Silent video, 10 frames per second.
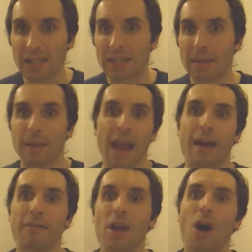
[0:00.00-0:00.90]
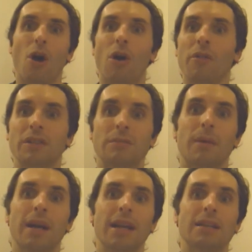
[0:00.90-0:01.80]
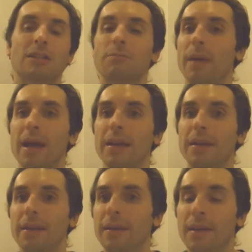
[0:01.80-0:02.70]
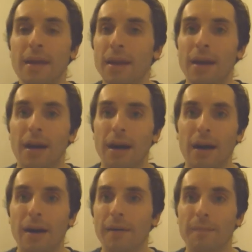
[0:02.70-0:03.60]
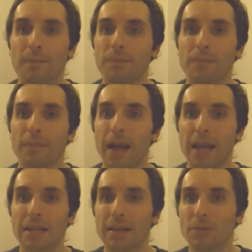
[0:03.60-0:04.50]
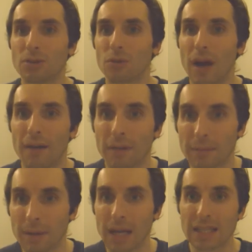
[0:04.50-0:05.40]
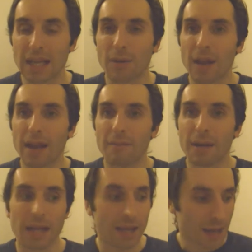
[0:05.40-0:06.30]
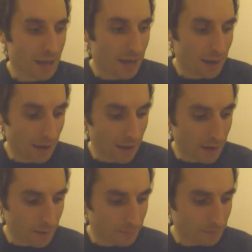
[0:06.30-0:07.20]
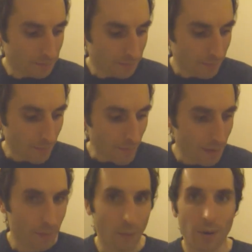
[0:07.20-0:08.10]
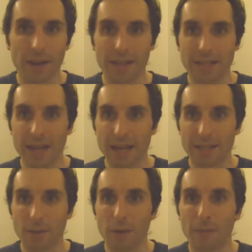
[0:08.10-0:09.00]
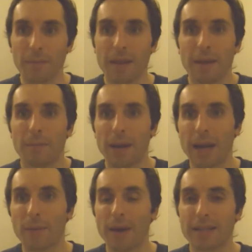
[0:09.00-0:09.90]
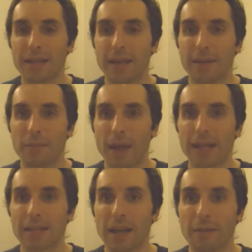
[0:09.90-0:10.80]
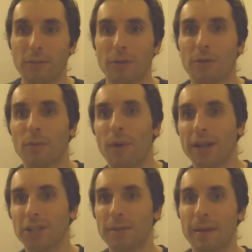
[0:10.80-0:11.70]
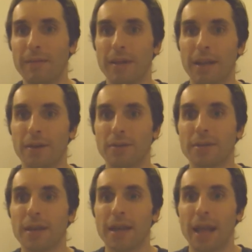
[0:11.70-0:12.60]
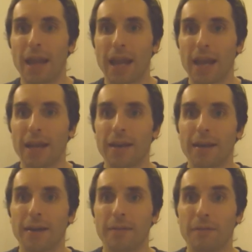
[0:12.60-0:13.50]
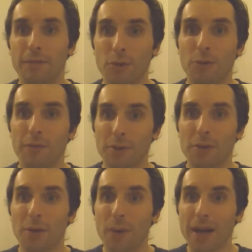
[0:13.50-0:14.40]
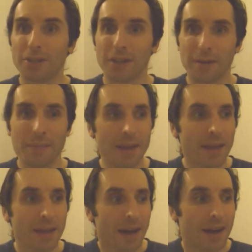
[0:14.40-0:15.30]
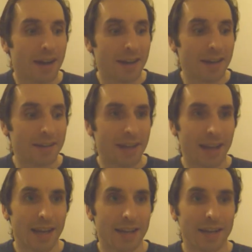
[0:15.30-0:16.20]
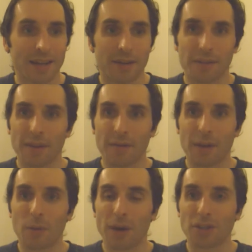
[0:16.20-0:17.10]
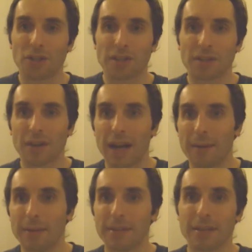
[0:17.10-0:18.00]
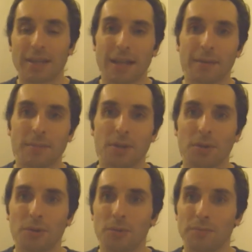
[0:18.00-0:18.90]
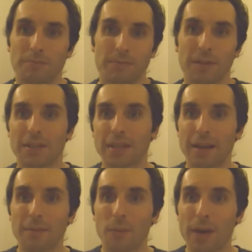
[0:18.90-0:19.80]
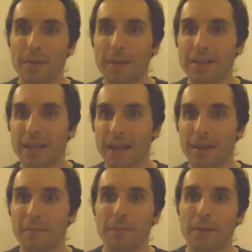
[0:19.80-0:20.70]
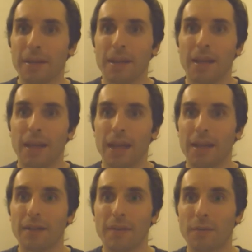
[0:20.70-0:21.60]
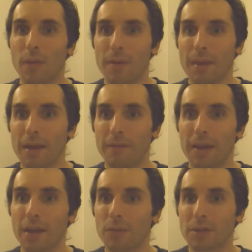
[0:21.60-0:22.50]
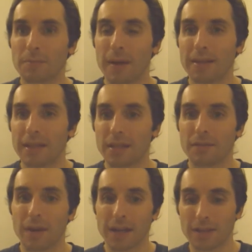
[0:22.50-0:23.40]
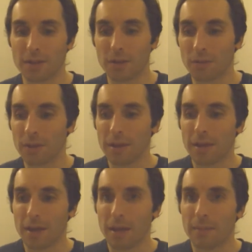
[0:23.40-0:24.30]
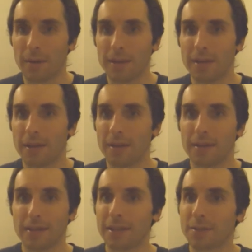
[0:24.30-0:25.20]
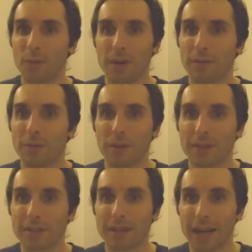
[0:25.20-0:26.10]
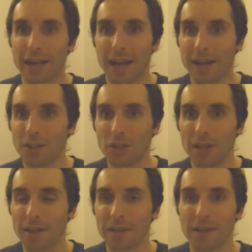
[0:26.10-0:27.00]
just seem to have all this money to spend, and I guess I'm just groveling because I don't have money. But one of these days I will. But anyways, thanks a lot for watching my videos, and the few of you that watch them. And if you have any questions or comments, just send them the way you've been sending them. And if you ever want to make a video response, that's fine too. But isn't this wonderful, this technology?